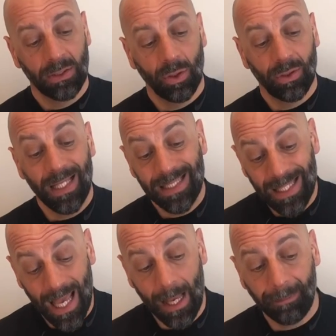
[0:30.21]
So
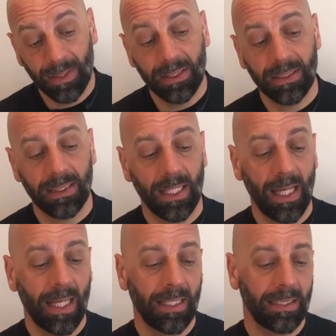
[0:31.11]
this happened
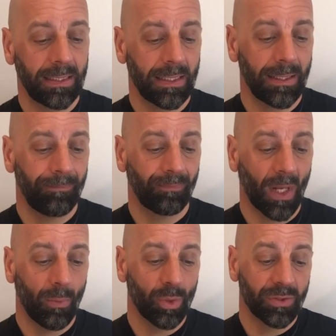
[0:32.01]
and
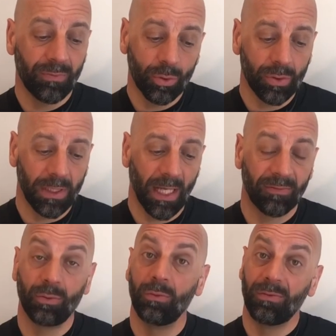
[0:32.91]
I was fortunate
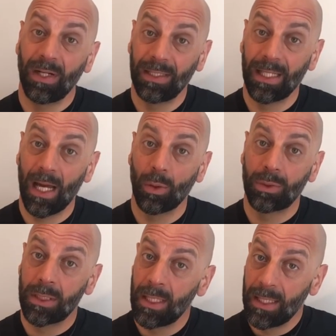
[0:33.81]
enough to find it
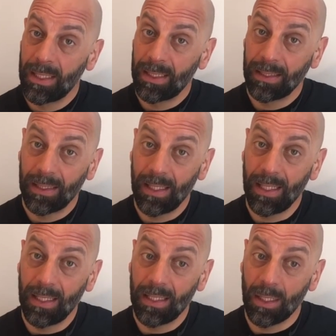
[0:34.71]
out
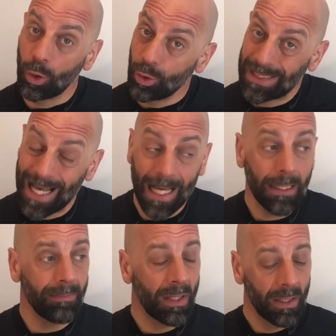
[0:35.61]
in a good
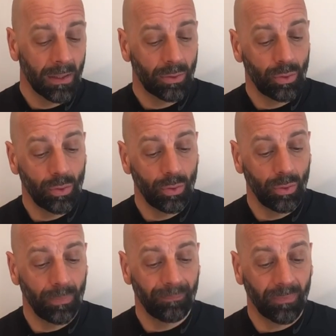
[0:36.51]
time
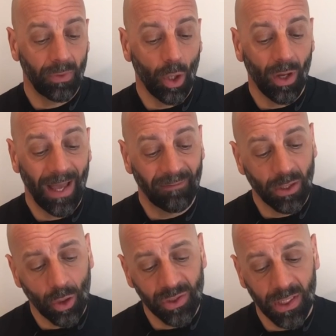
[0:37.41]
to not have
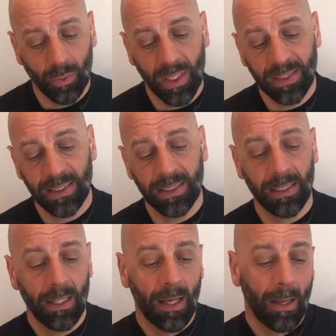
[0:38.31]

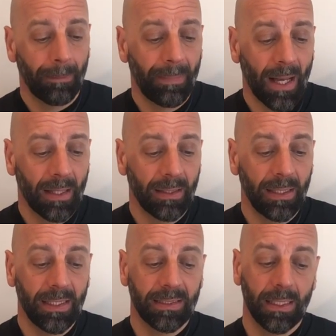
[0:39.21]
consequences, but
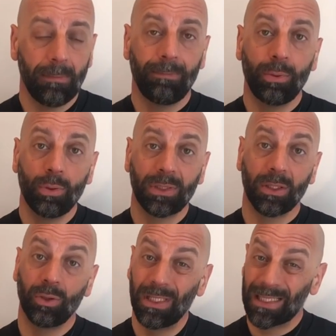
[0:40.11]
it's
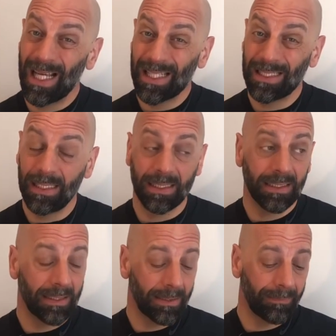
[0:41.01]
important to discuss
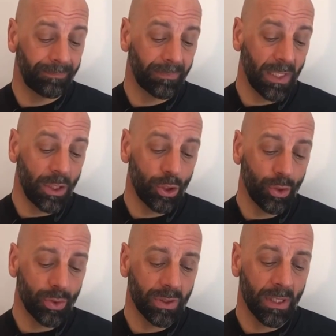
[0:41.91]
these
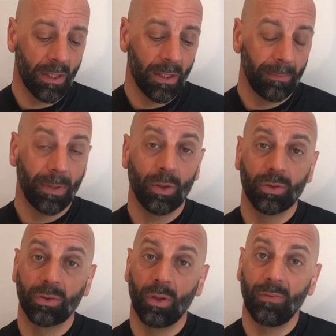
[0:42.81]
issues
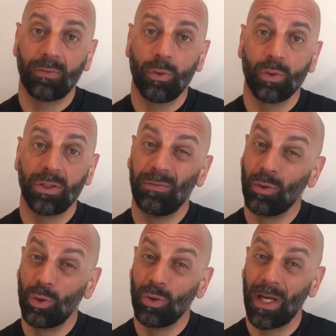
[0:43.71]
because of course if
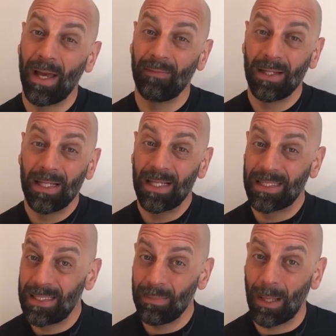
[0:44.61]
you do have a
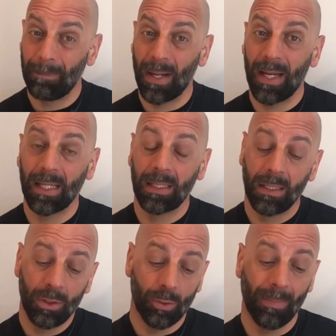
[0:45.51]
similar bike
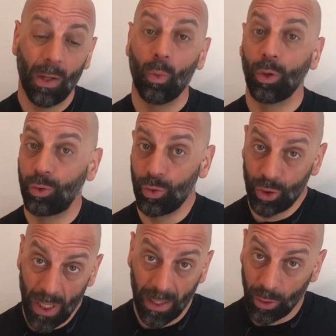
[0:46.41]
you might want to
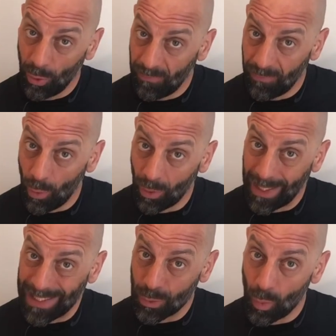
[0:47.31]
check your fork
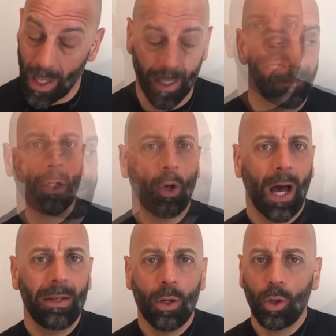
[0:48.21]
as well. No,
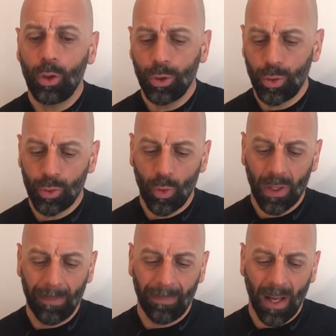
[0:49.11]
I'm not going to
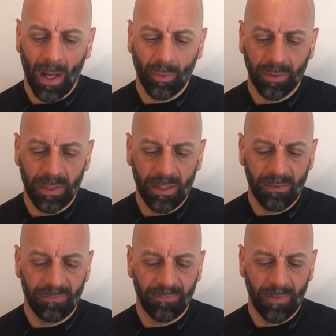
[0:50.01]
talk about the
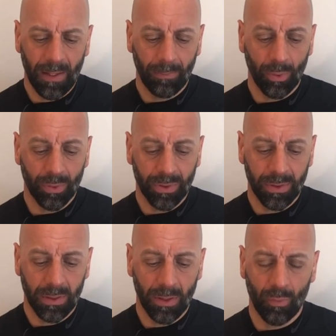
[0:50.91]

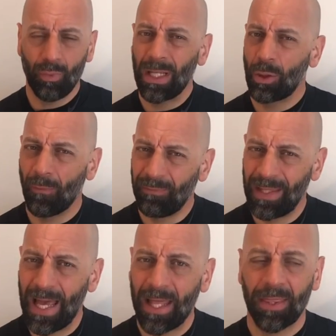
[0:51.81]
famous ring of
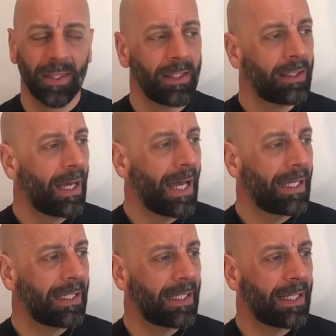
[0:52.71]
death
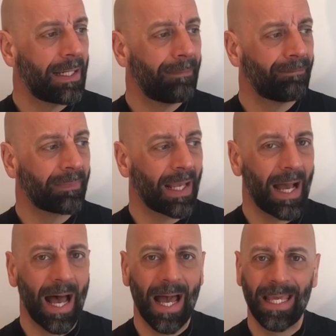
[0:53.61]
and
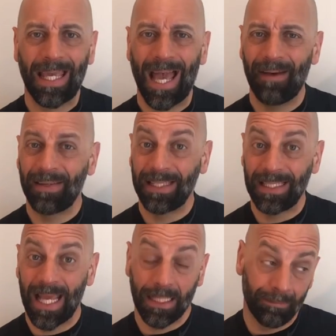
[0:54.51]
I haven't
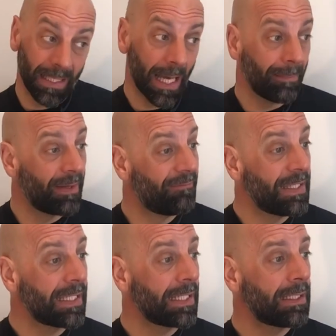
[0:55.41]
yet become a
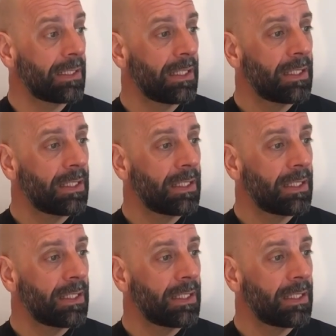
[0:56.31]
vegan.